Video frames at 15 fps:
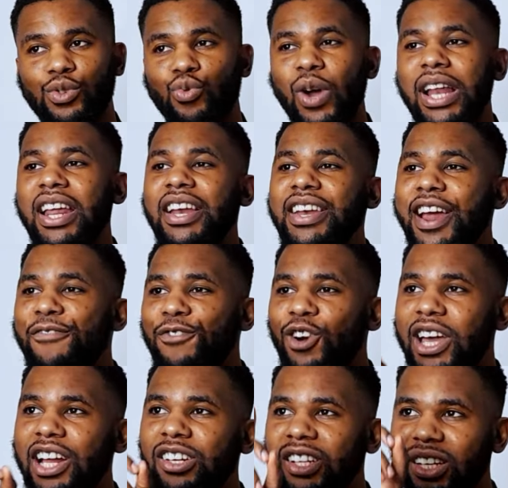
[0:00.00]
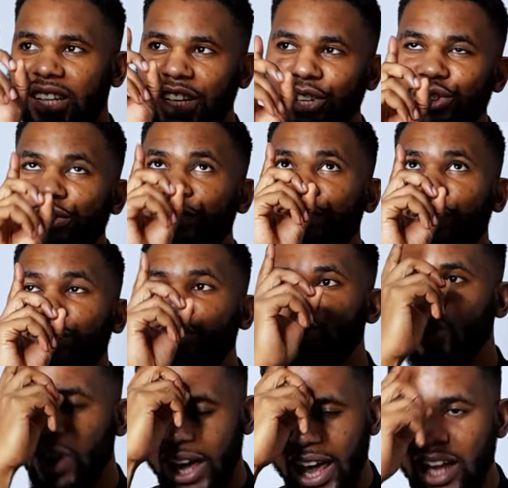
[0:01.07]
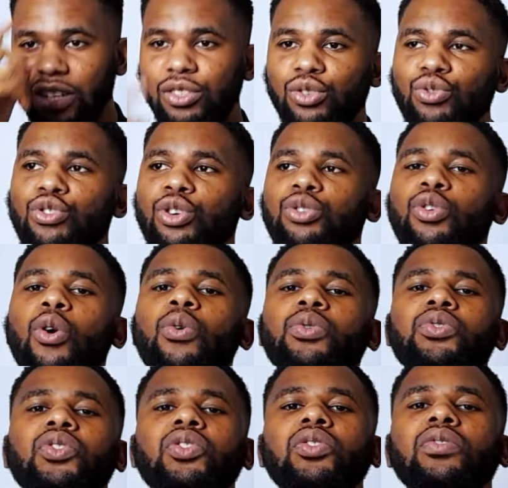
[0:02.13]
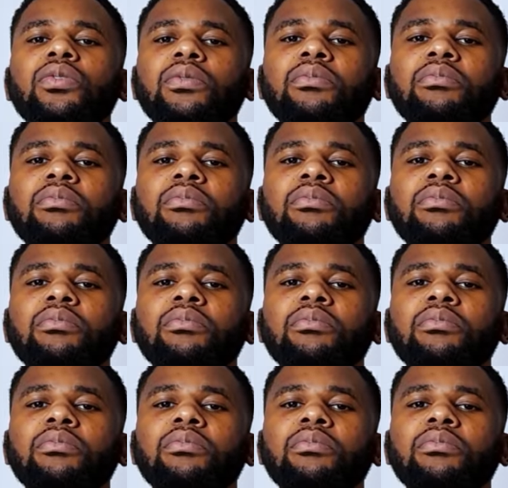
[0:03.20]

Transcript: where the devil can read you from your head to your toes.